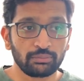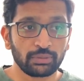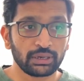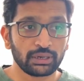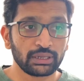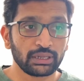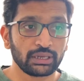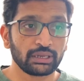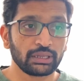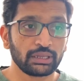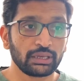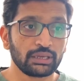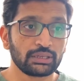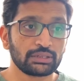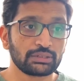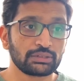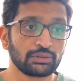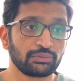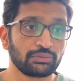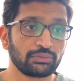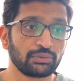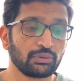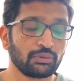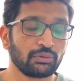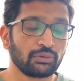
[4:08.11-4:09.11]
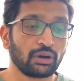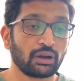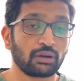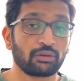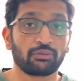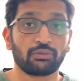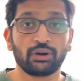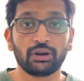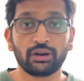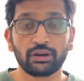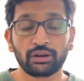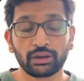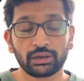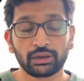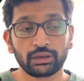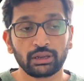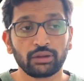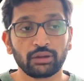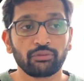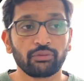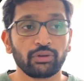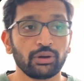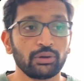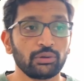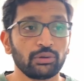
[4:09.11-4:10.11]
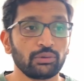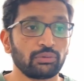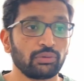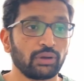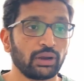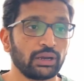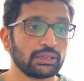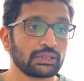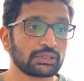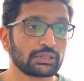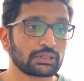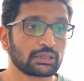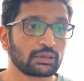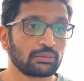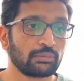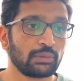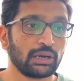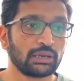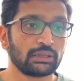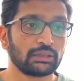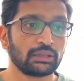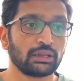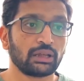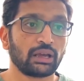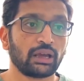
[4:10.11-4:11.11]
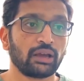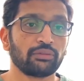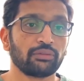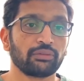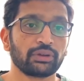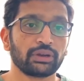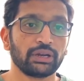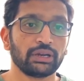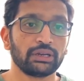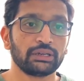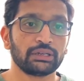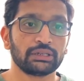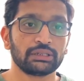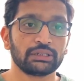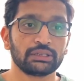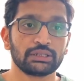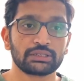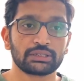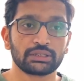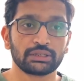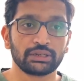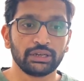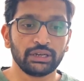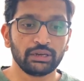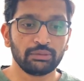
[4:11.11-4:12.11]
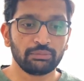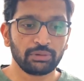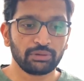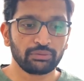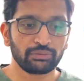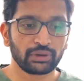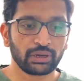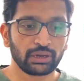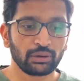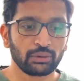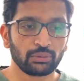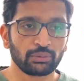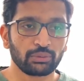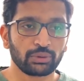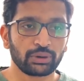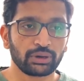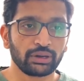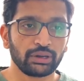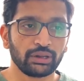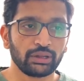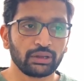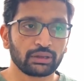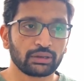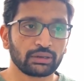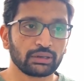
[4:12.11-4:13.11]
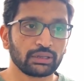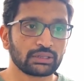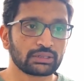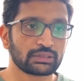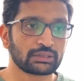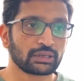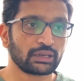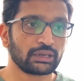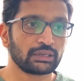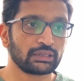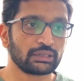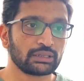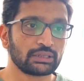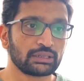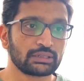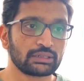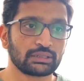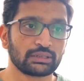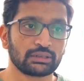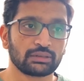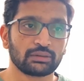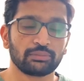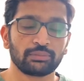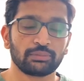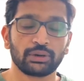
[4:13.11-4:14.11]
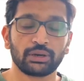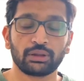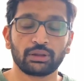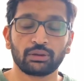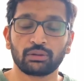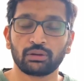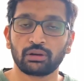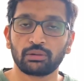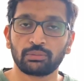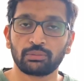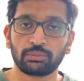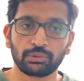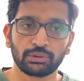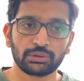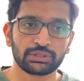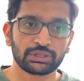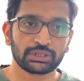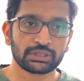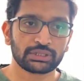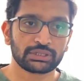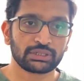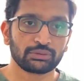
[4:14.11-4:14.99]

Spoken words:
But in case if you are wondering like where to find this command, then I have created this readme file over here inside this particular project.